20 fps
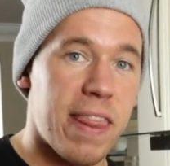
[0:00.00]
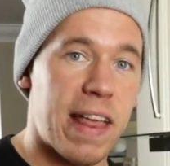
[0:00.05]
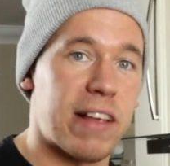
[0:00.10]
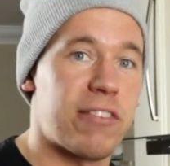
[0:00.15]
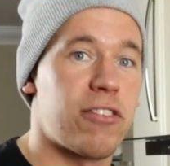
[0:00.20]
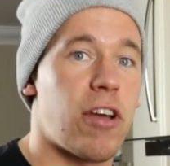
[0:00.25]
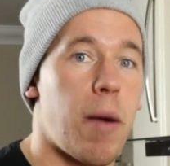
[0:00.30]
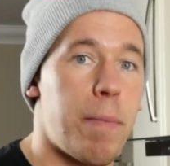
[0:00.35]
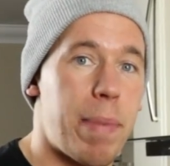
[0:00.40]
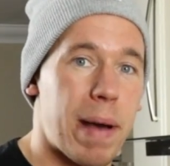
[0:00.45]

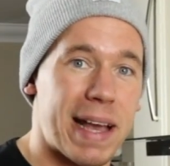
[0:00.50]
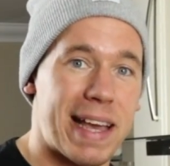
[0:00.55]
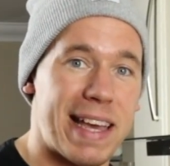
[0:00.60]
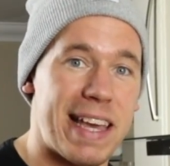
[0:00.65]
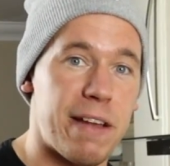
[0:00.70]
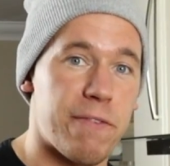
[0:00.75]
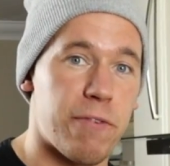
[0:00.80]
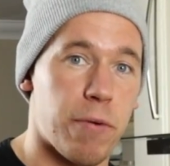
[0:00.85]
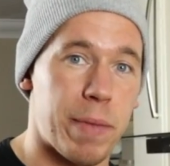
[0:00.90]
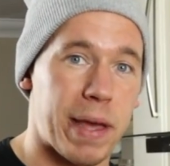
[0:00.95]
That's got a bit of
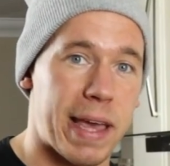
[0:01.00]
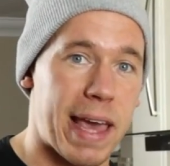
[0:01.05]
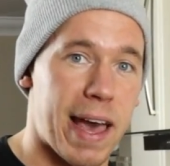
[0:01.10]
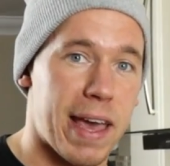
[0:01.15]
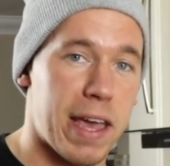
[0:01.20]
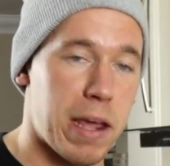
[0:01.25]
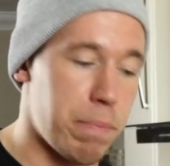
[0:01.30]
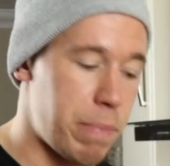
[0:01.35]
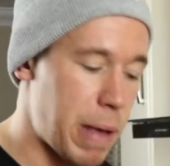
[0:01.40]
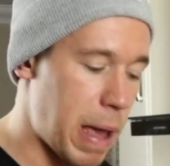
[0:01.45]
heat from the
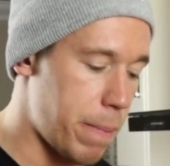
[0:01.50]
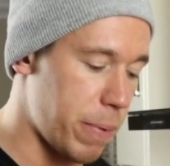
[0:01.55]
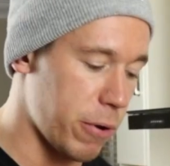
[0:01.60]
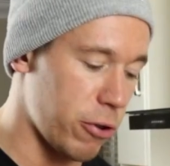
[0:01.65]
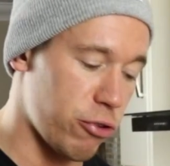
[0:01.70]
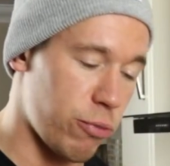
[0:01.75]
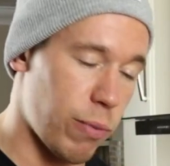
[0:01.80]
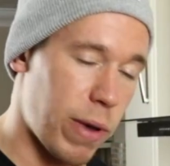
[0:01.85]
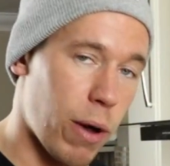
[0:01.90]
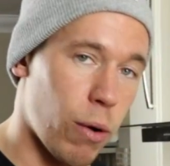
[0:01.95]
cayenne pepper
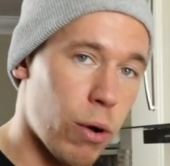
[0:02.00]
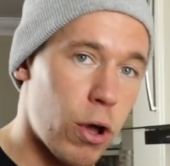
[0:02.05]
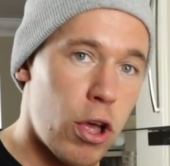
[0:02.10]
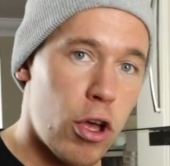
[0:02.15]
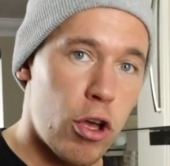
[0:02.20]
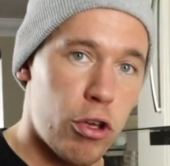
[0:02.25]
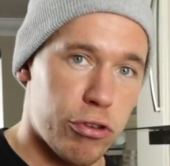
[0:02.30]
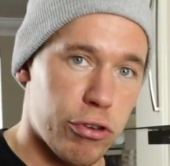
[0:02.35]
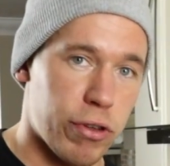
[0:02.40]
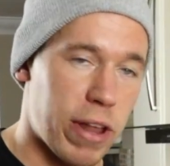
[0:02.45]
as well, so